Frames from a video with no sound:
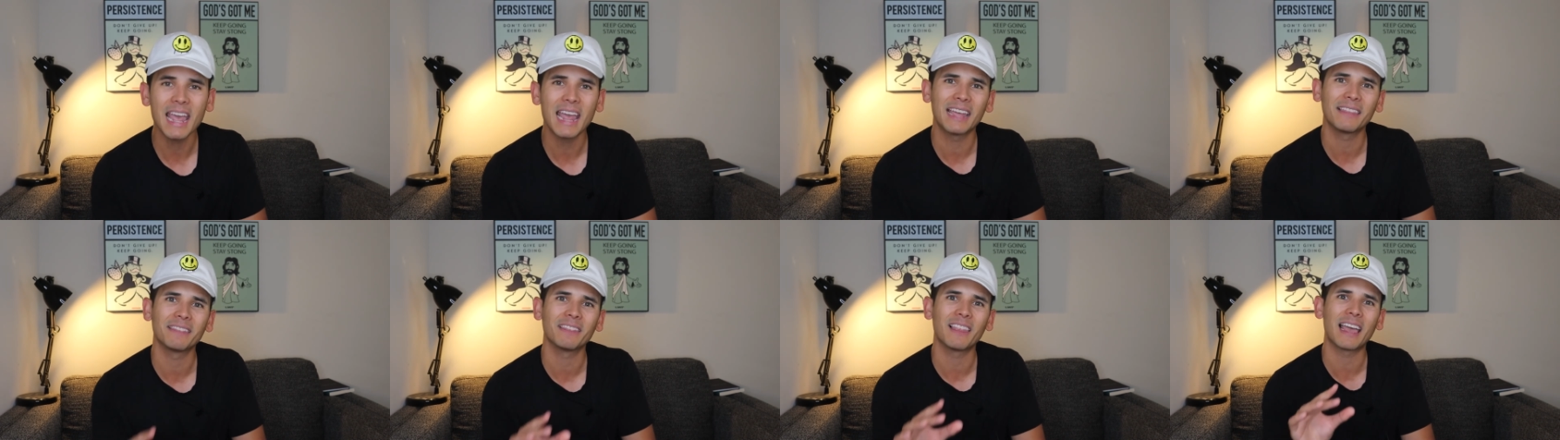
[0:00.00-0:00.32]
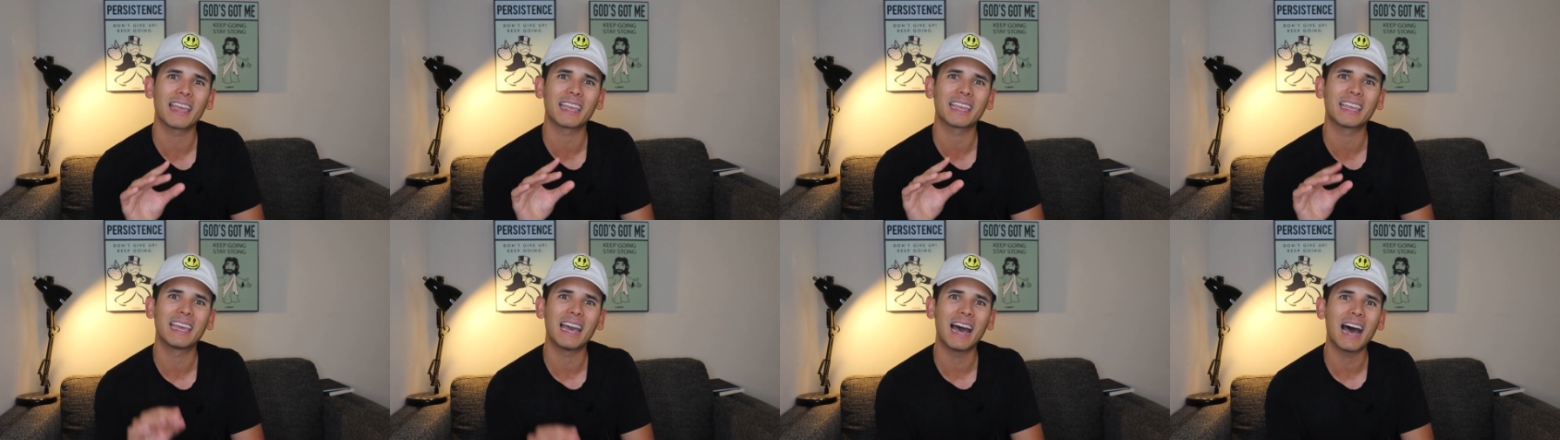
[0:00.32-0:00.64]
and
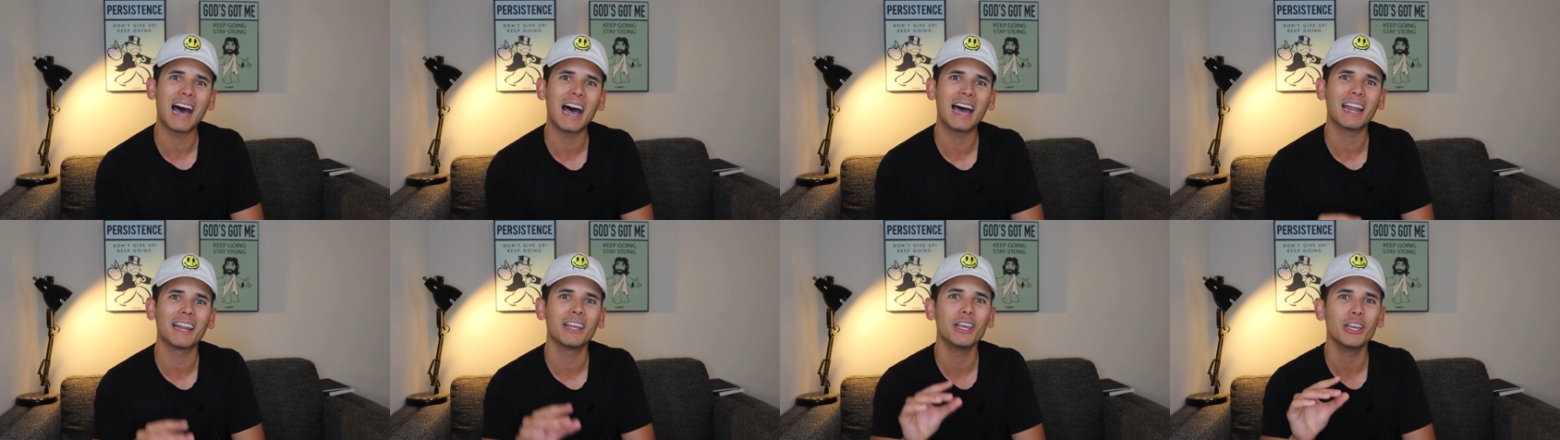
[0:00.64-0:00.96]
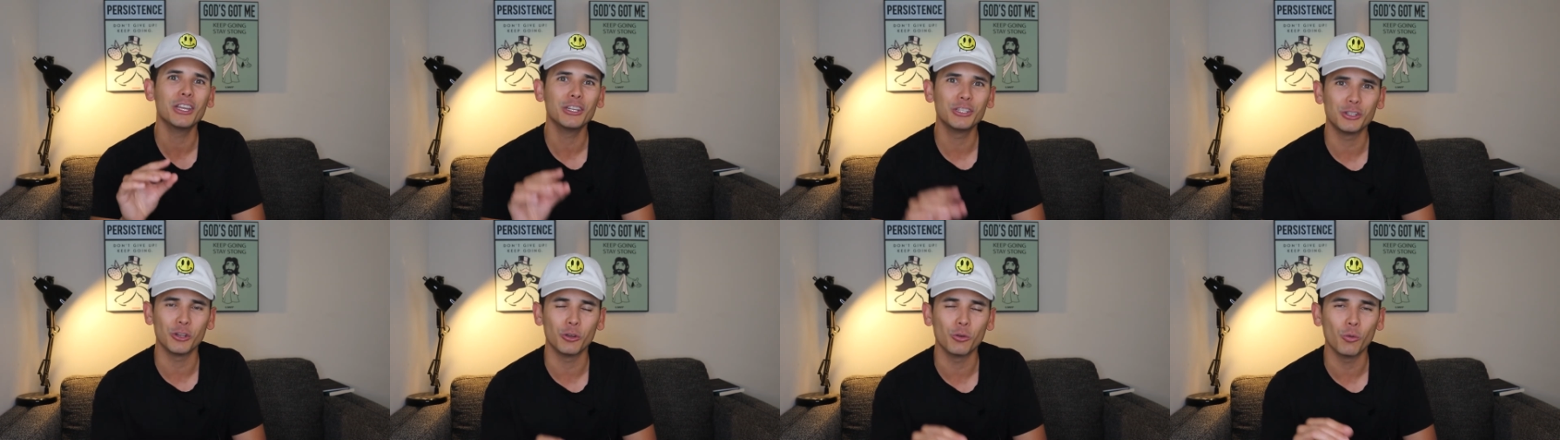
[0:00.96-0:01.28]
let God
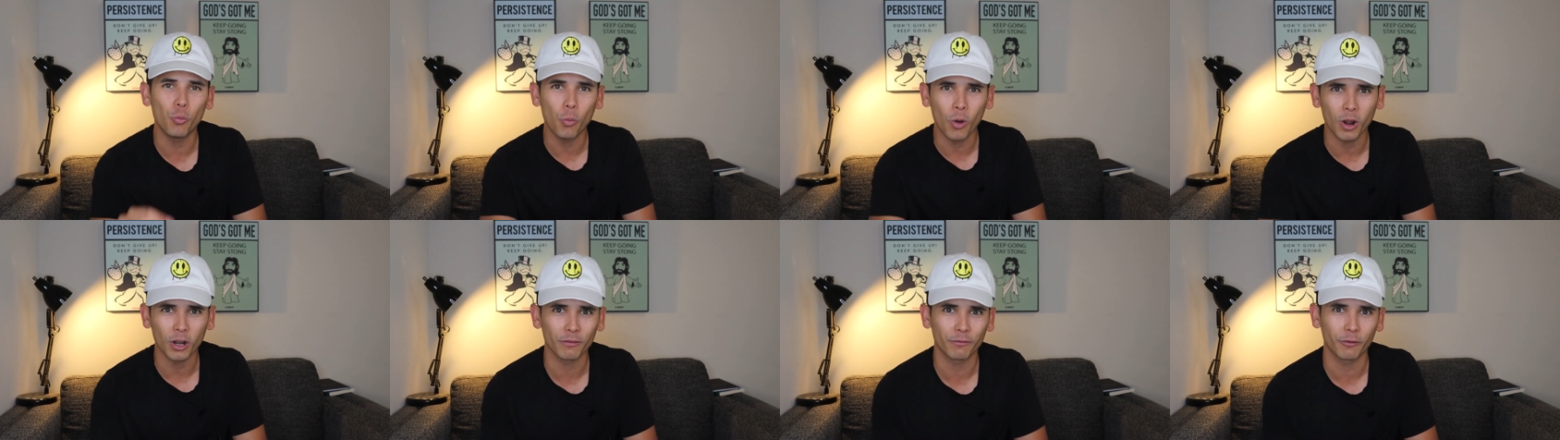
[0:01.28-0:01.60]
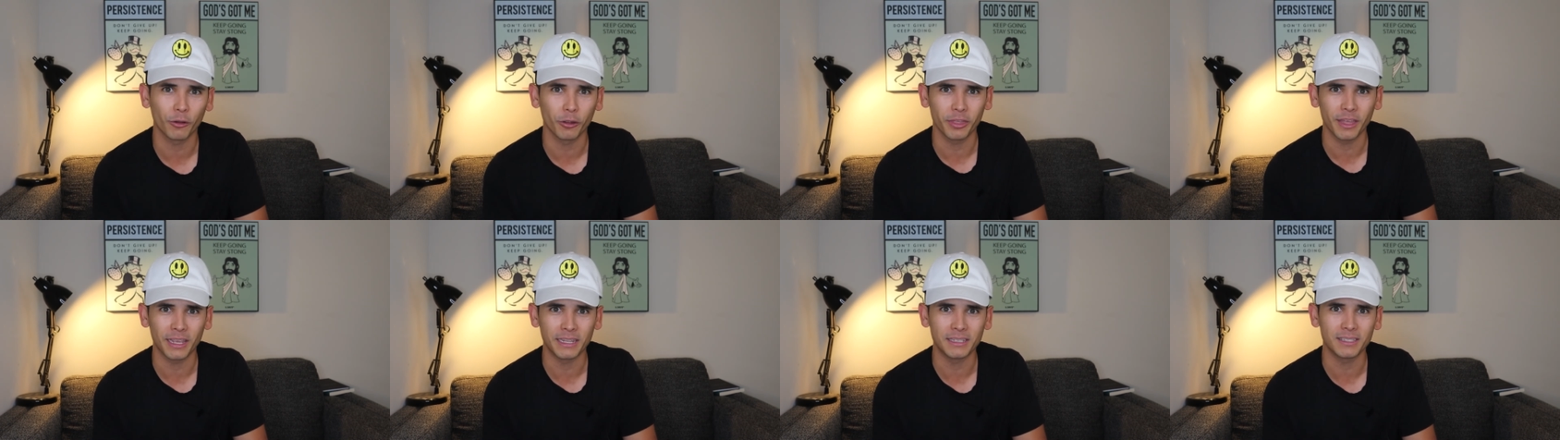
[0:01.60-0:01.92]
do
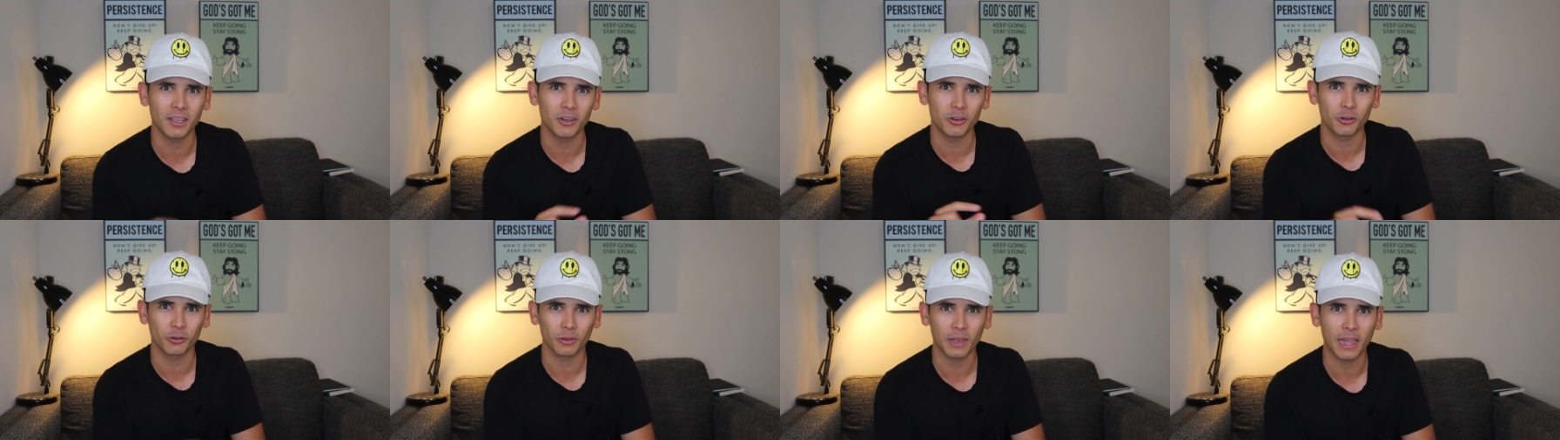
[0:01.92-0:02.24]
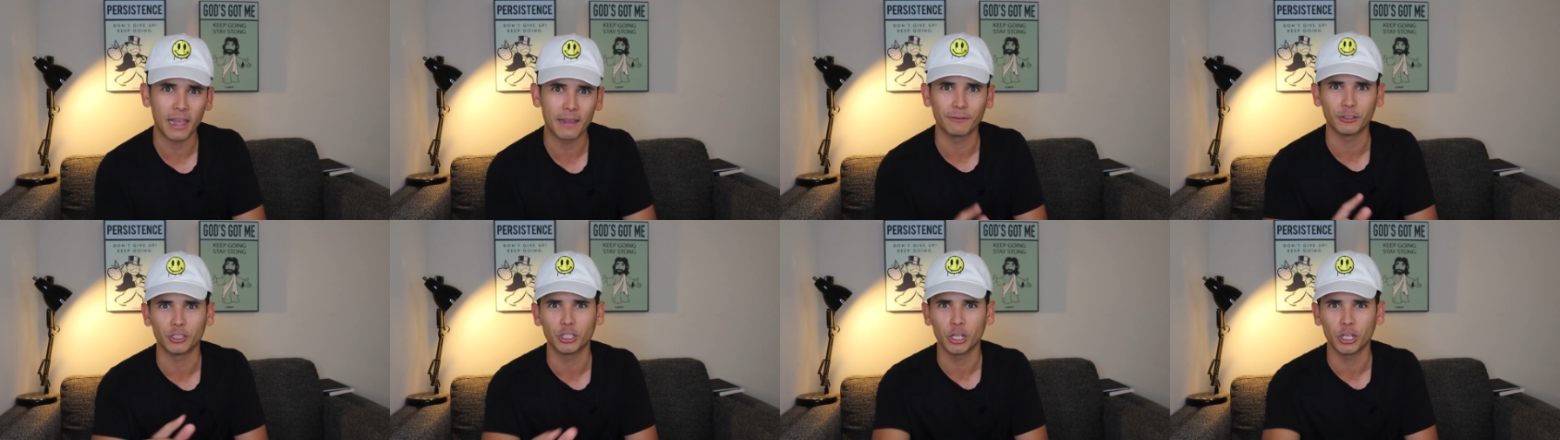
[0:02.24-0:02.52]
wonderful things in your life,